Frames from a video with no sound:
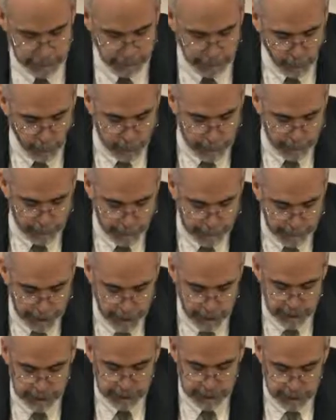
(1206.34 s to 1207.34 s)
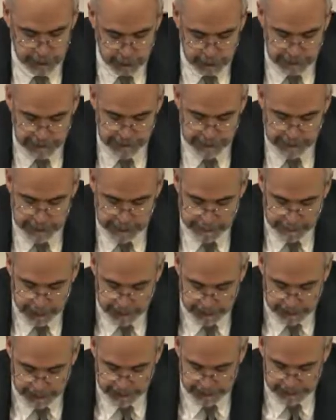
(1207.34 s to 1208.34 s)
for proposed goods to be
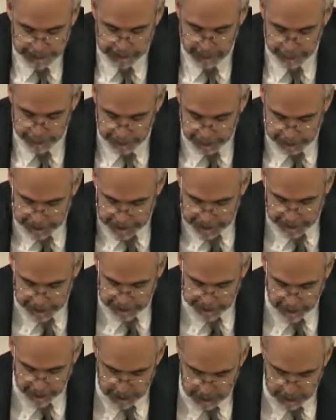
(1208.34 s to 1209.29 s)
publicly or politically